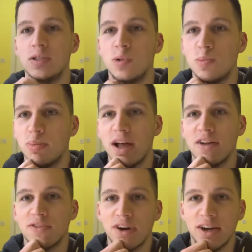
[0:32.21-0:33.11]
It's
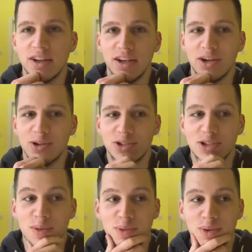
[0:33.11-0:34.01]
Black Friday, or
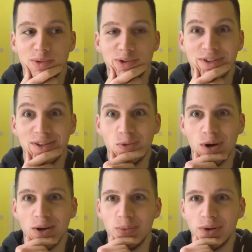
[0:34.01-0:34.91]
some people call it
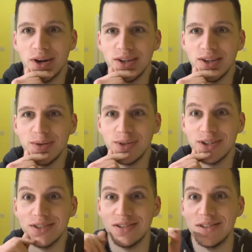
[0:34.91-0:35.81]
White Friday
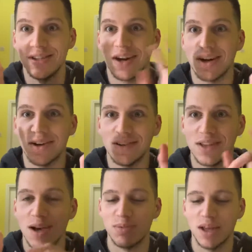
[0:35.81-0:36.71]
because it's not all
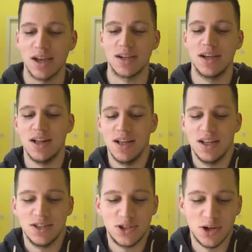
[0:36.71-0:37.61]
that black.
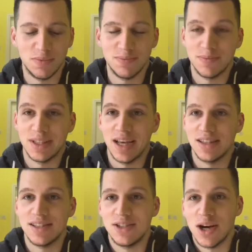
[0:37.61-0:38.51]
So, but
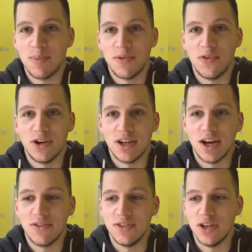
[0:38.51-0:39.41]
that's a topic for
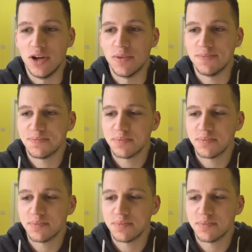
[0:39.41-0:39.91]
another video.